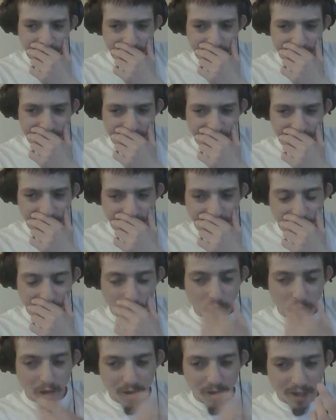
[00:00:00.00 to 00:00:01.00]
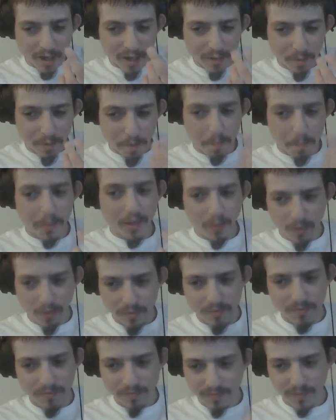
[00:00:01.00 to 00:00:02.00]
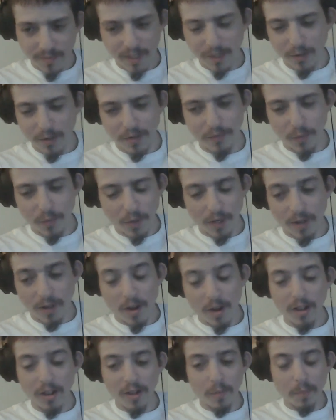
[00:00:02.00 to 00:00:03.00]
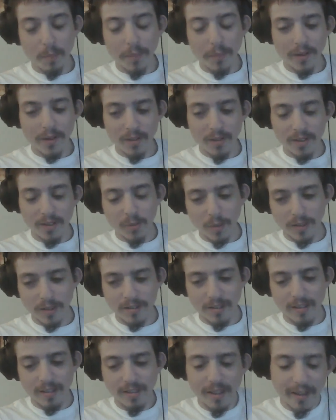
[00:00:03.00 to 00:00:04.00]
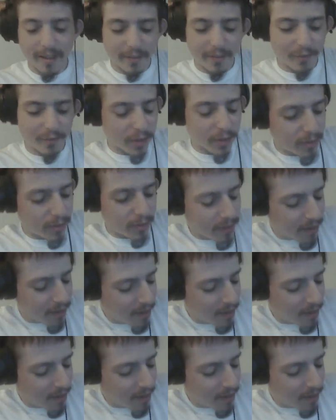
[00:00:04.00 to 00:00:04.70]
the wild card belt, I don't even want to call it a belt. That's why I said thing first.